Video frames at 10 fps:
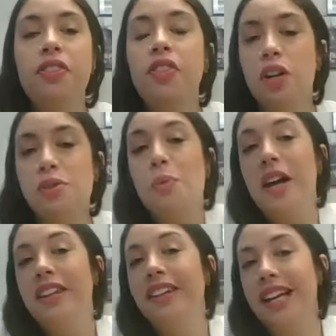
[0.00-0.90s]
there's
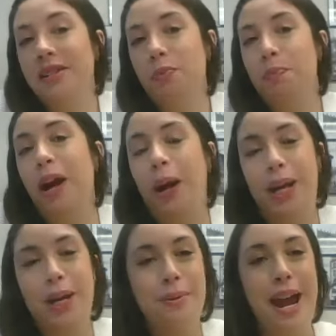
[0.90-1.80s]
one less
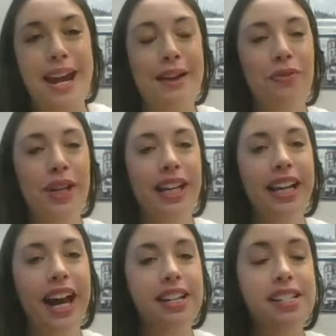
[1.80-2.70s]
barrier, right? If we can
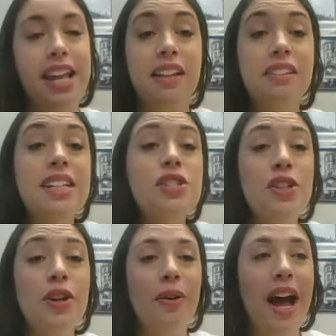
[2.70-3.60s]
kind of say, at least you
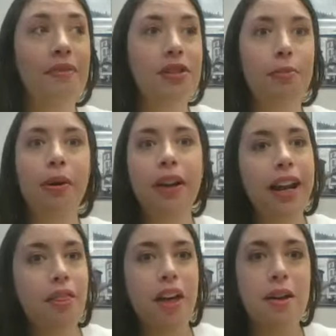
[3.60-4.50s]
don't have to put in
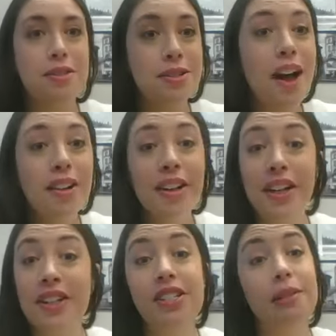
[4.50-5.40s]

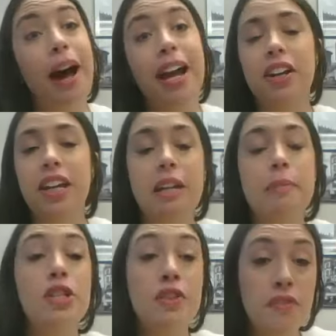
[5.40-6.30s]
$1,000 to buy your kid a
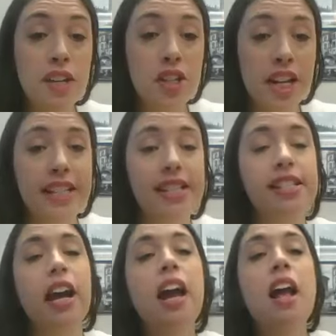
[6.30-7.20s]
bunch of fidgets,
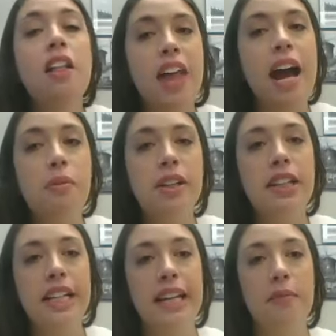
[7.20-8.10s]
that
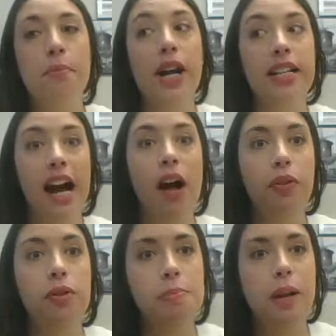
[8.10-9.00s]
really can break down
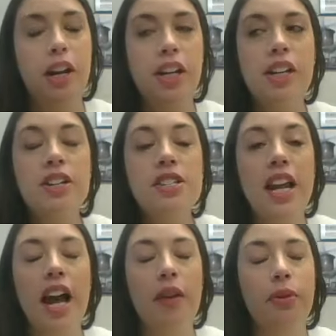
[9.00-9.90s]
those barriers
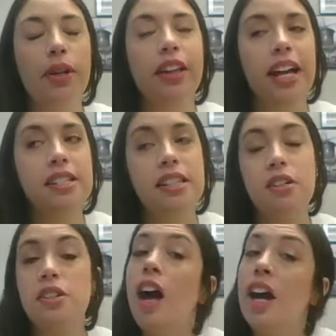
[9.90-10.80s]
and realize
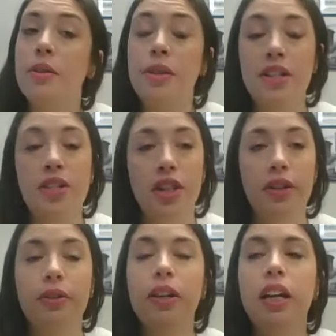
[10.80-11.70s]
there's a lot you can
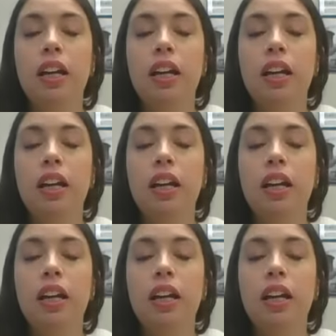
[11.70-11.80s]
do.